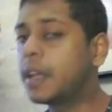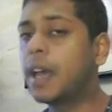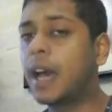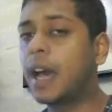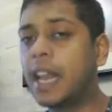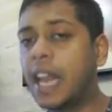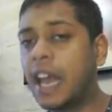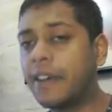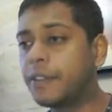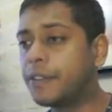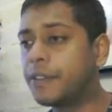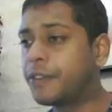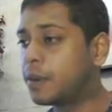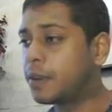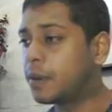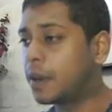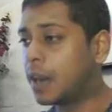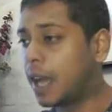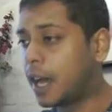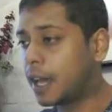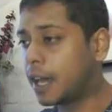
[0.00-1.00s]
I'll have a few
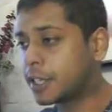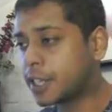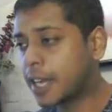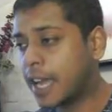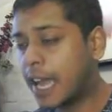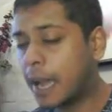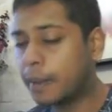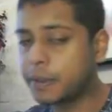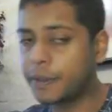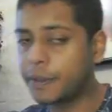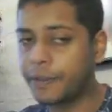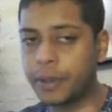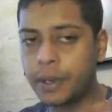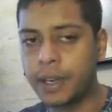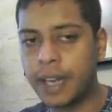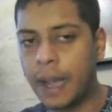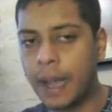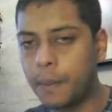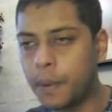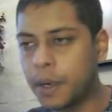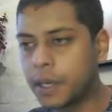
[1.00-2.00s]
large caps, a few
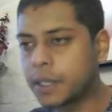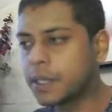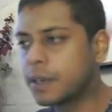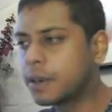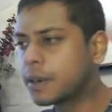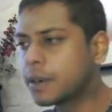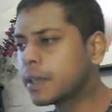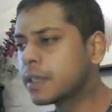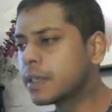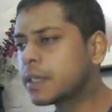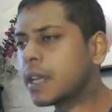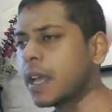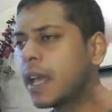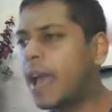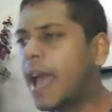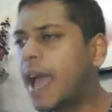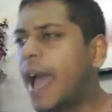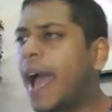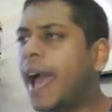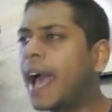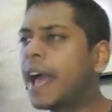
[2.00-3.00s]
network tokens,
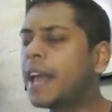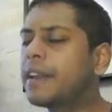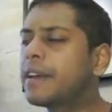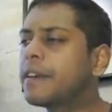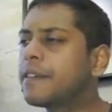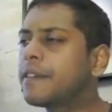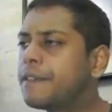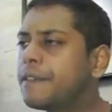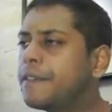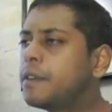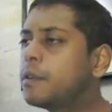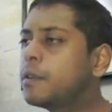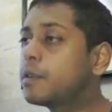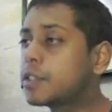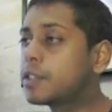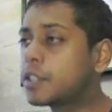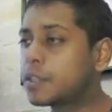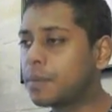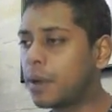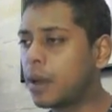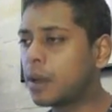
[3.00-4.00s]
and a few
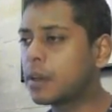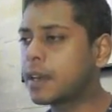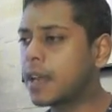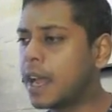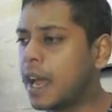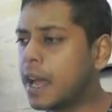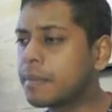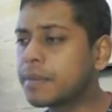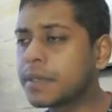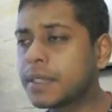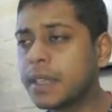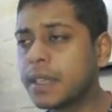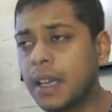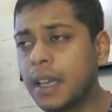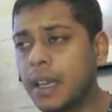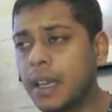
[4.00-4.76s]
small caps.